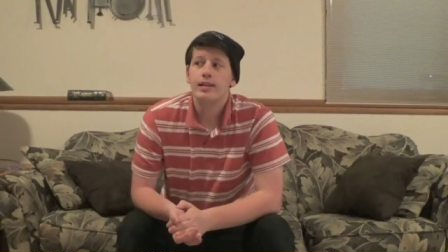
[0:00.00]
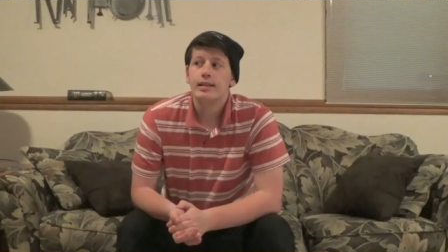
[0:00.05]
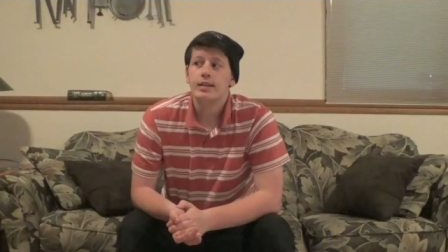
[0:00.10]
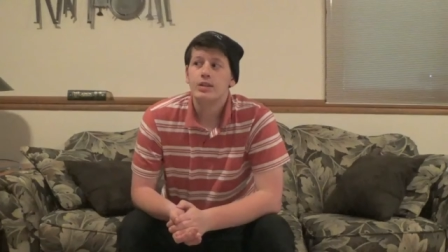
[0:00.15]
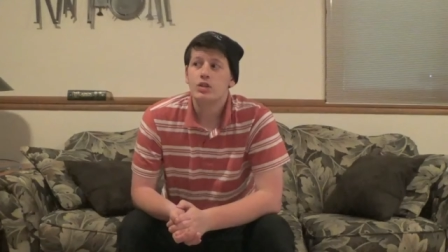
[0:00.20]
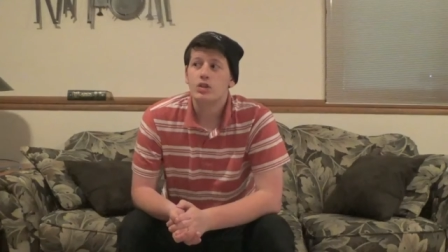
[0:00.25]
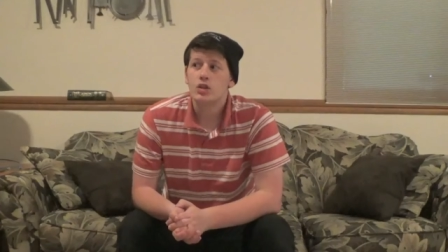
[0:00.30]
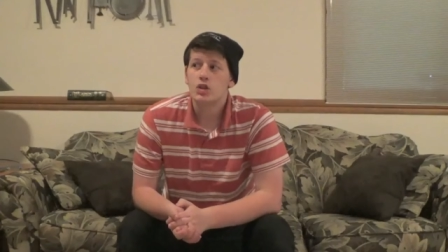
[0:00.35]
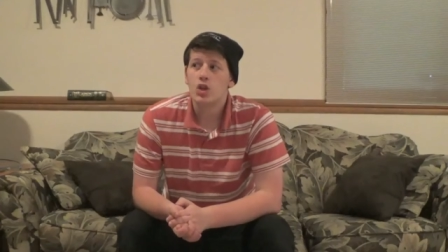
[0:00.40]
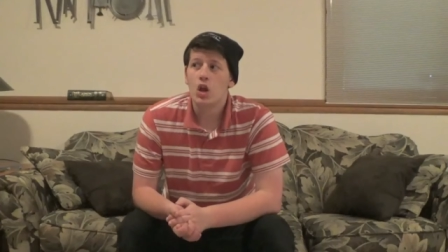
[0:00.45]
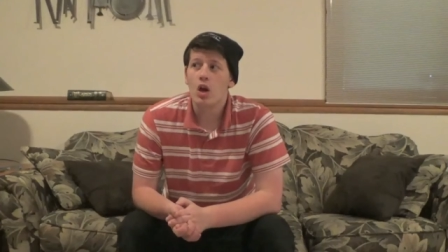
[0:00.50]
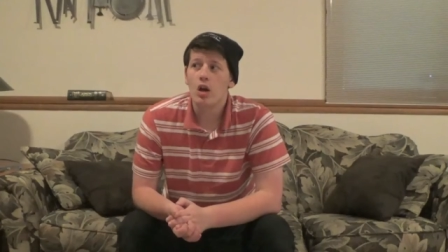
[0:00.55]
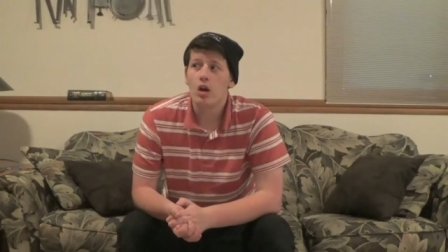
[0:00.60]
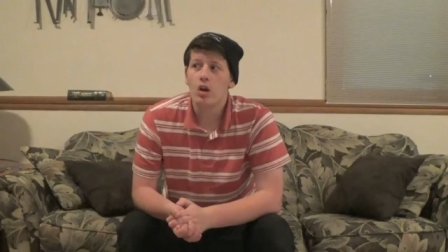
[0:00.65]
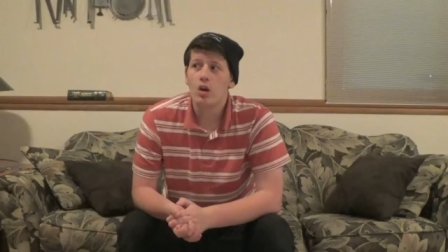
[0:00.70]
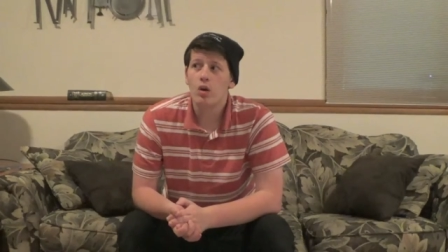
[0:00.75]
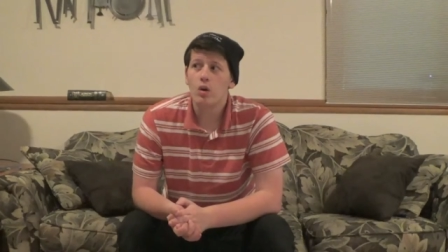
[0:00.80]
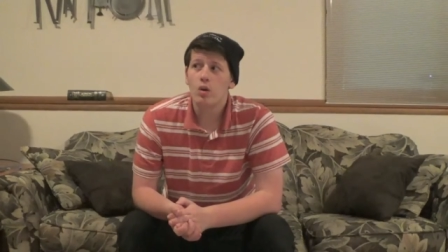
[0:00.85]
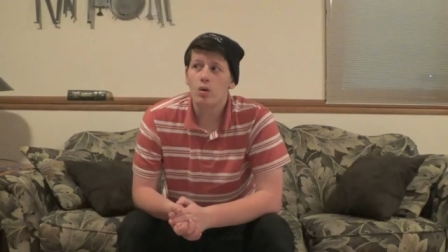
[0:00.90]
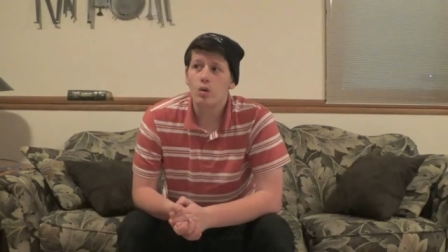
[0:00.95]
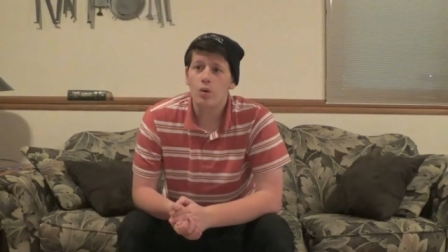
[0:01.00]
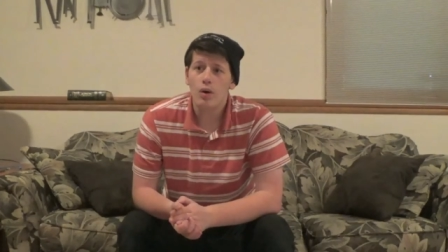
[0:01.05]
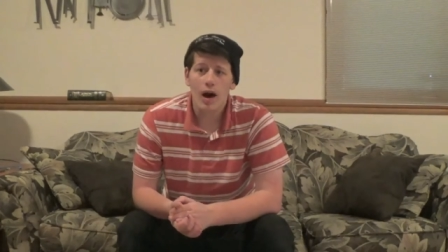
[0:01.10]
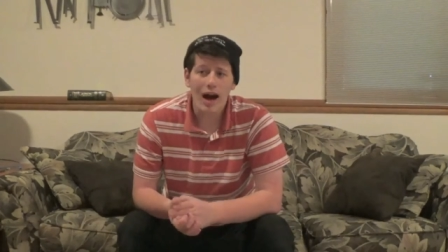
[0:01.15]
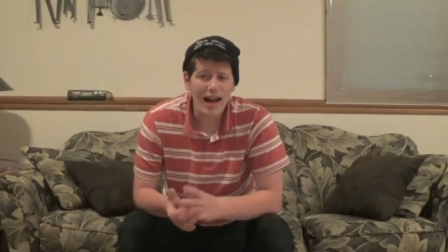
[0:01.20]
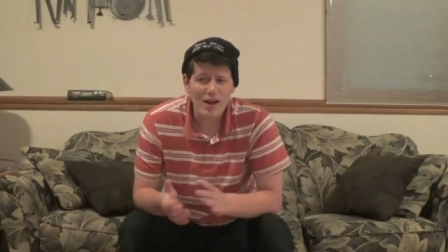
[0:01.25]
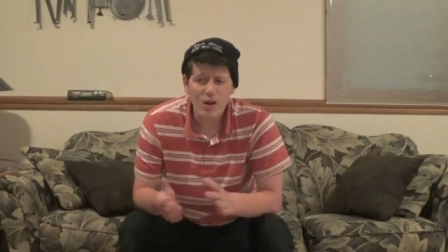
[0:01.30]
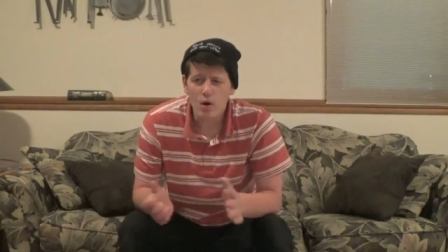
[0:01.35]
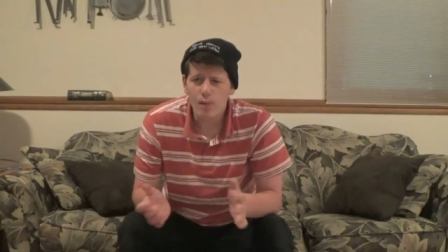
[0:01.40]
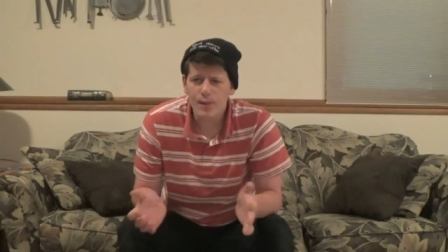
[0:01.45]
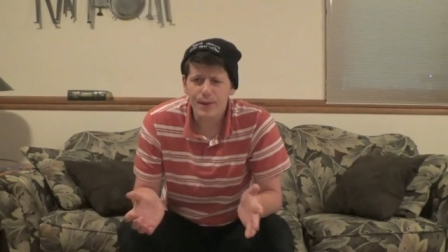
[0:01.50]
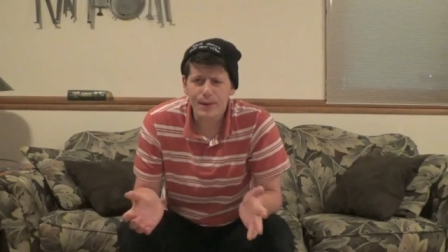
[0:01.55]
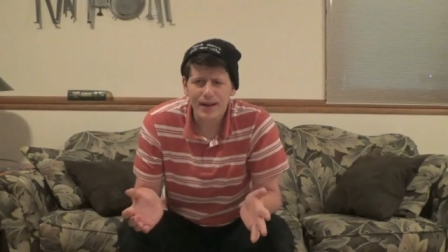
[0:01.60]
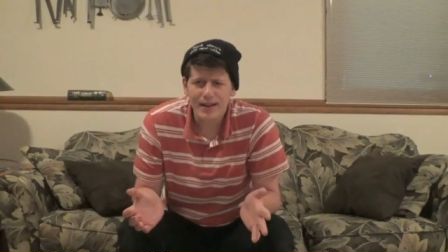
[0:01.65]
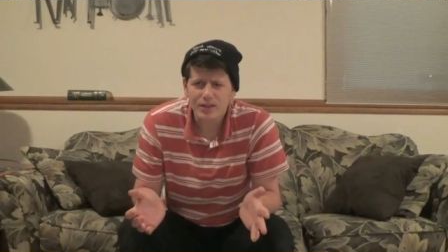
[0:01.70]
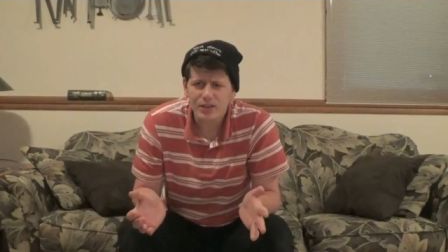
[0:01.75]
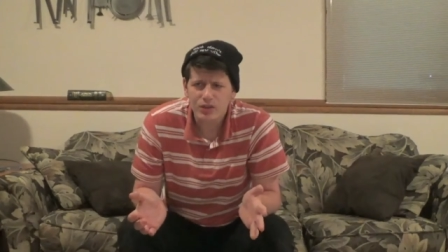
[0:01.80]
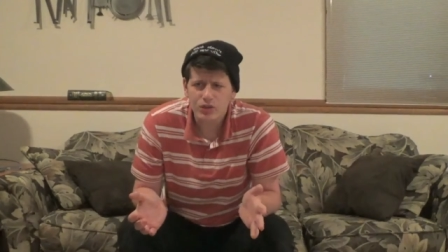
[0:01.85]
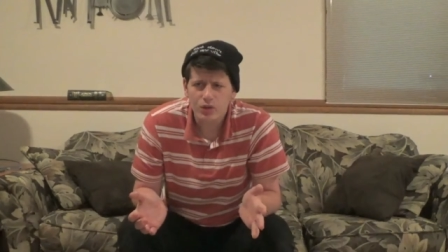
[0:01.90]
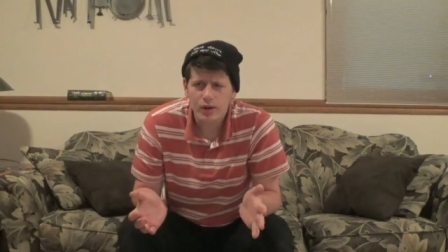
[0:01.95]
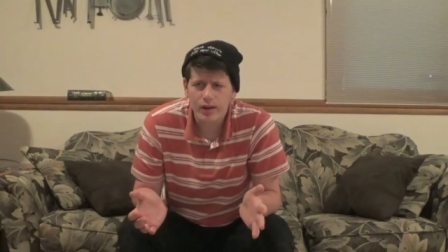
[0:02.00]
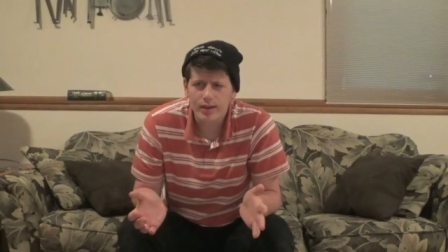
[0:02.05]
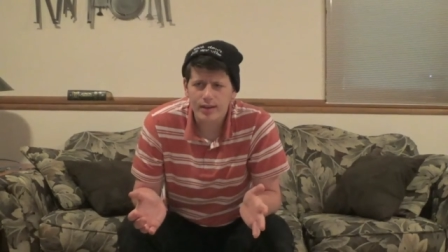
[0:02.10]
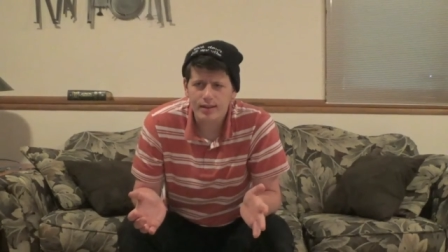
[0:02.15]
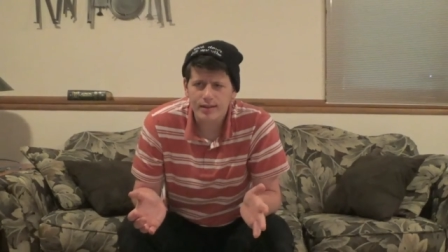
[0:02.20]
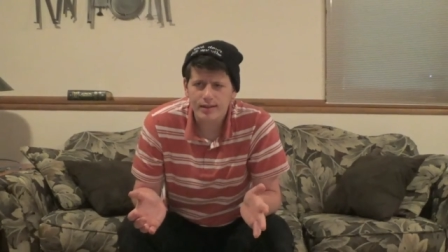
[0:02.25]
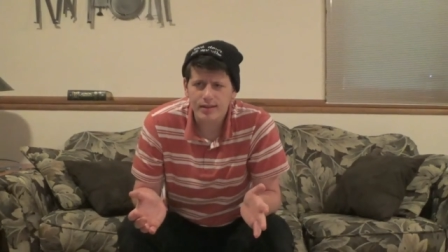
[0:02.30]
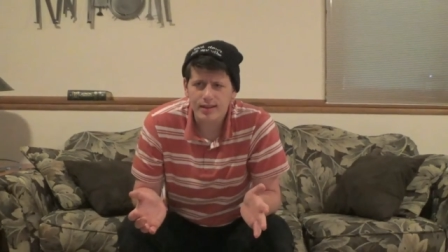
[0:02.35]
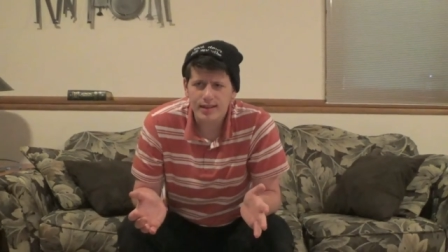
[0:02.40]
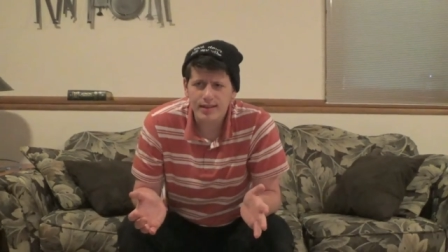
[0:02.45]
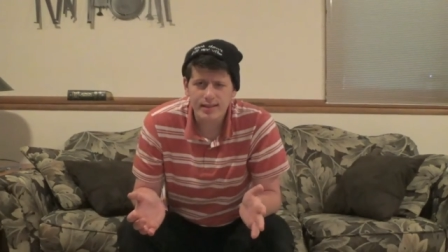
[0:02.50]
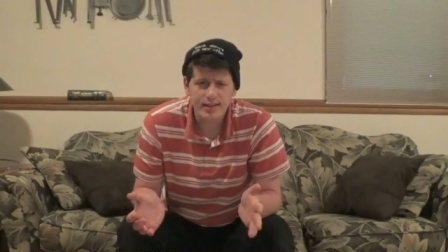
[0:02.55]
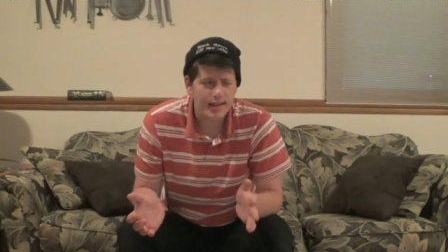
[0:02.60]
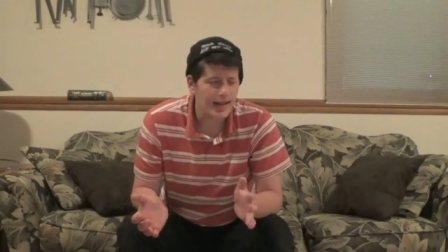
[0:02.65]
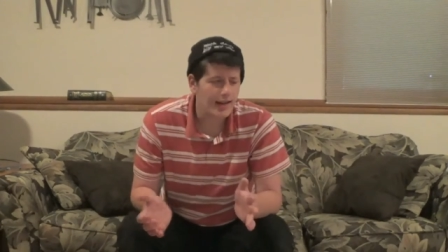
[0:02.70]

So I hope you guys enjoyed this list.